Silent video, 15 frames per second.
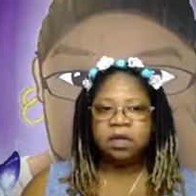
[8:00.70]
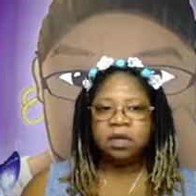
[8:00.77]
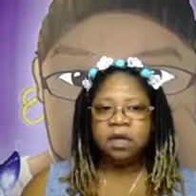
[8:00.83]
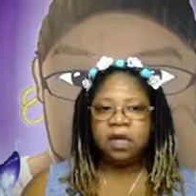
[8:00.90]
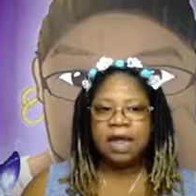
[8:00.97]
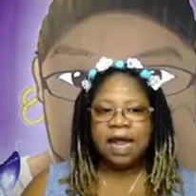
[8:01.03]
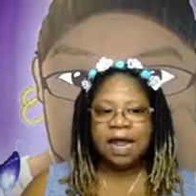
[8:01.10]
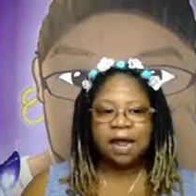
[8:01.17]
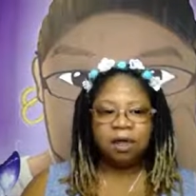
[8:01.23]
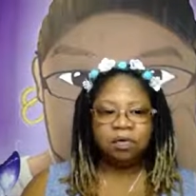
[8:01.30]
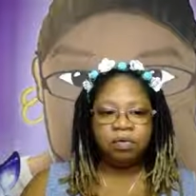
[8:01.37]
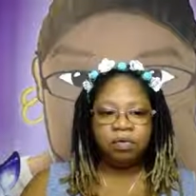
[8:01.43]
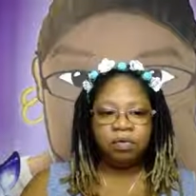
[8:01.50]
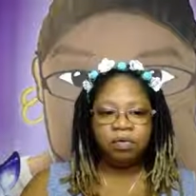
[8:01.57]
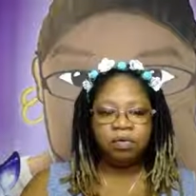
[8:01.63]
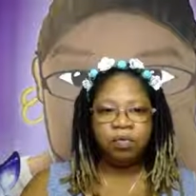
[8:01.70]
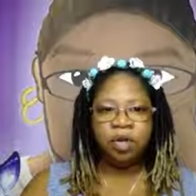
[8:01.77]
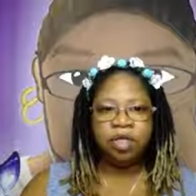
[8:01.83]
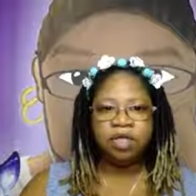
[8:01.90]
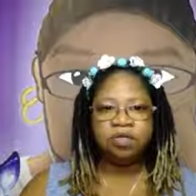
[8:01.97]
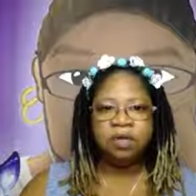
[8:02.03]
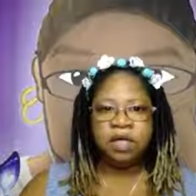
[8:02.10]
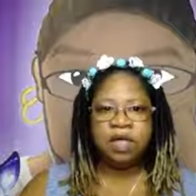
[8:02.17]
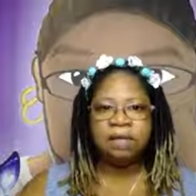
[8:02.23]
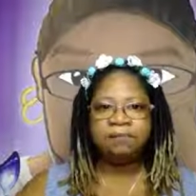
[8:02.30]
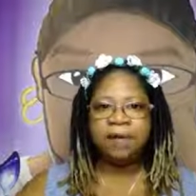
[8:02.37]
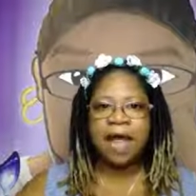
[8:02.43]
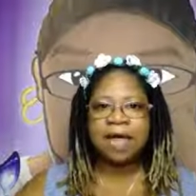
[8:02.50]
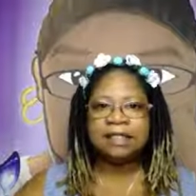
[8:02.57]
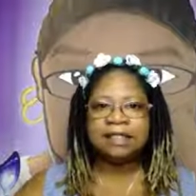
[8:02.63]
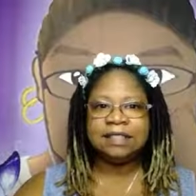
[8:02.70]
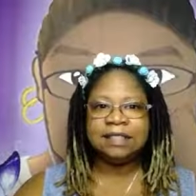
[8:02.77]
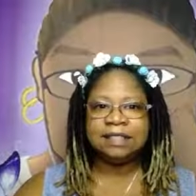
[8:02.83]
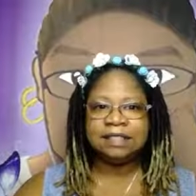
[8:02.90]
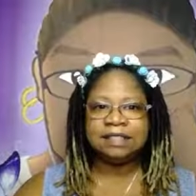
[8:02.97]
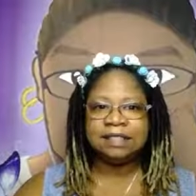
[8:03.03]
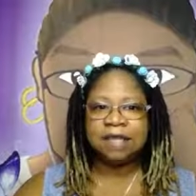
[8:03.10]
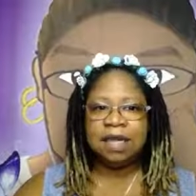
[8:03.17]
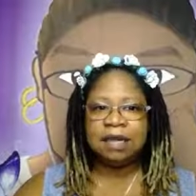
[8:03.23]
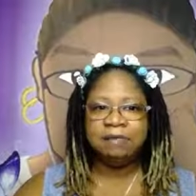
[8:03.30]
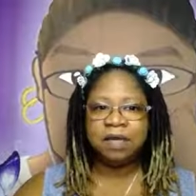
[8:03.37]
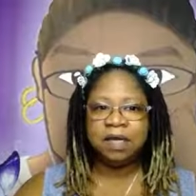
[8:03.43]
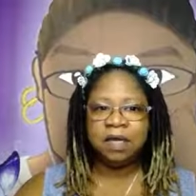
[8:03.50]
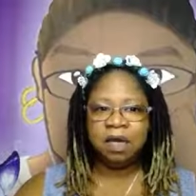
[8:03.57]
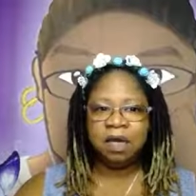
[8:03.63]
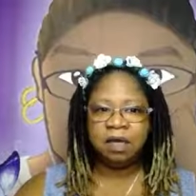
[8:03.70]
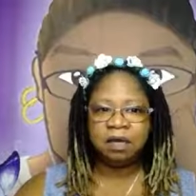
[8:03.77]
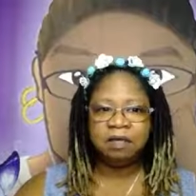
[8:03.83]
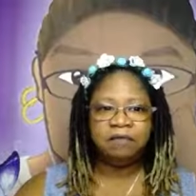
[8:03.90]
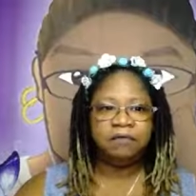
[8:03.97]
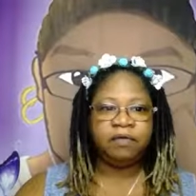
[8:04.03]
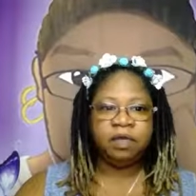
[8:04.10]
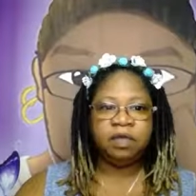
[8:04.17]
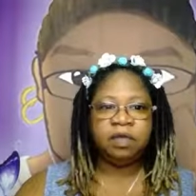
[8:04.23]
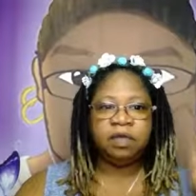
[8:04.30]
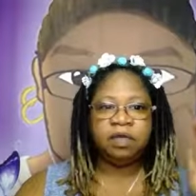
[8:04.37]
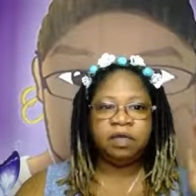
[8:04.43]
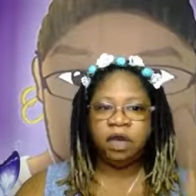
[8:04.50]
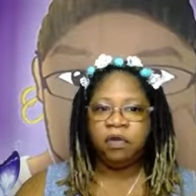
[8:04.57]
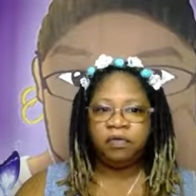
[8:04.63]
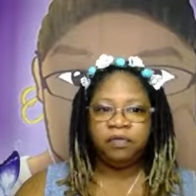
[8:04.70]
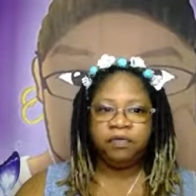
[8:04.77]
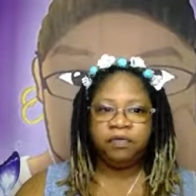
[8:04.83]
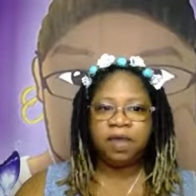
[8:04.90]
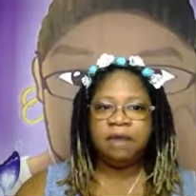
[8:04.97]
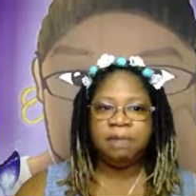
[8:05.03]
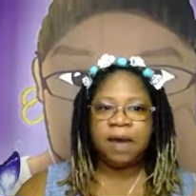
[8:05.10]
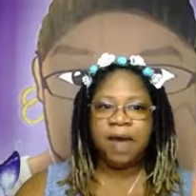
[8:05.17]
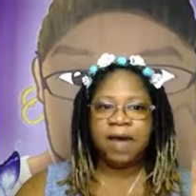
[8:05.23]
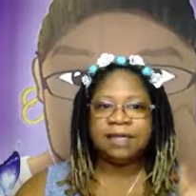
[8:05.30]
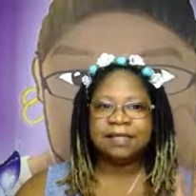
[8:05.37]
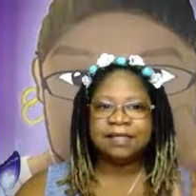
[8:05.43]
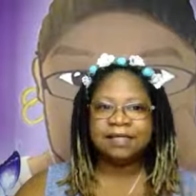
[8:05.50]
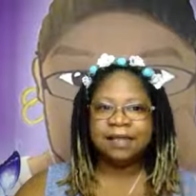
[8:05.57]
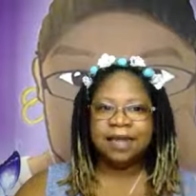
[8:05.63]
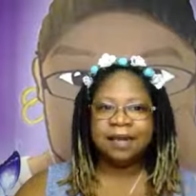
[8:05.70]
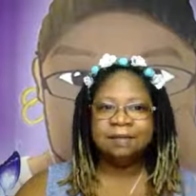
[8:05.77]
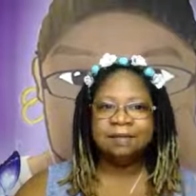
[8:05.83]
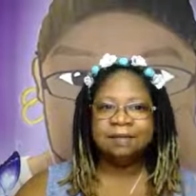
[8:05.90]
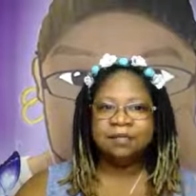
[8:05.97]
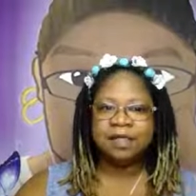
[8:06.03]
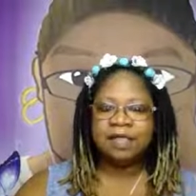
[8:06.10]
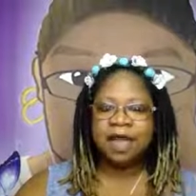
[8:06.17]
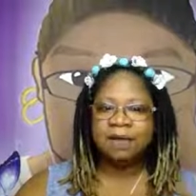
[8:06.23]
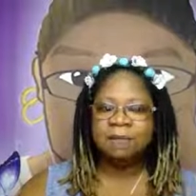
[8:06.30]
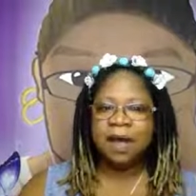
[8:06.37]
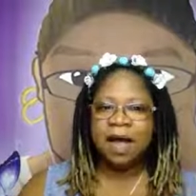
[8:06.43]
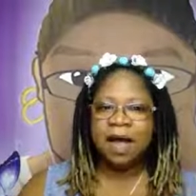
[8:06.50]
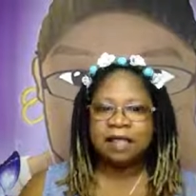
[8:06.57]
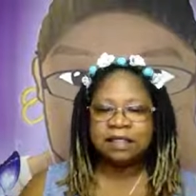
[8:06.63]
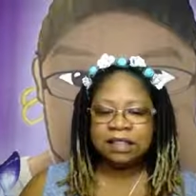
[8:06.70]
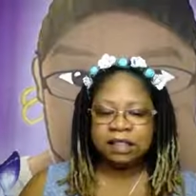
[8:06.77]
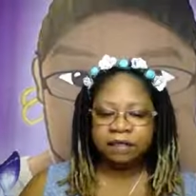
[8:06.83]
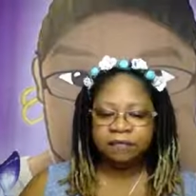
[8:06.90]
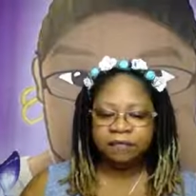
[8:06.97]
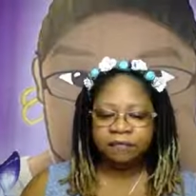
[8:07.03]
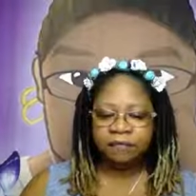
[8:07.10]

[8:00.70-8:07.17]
Now, when you get back to this statement of don't think about it, stay positive,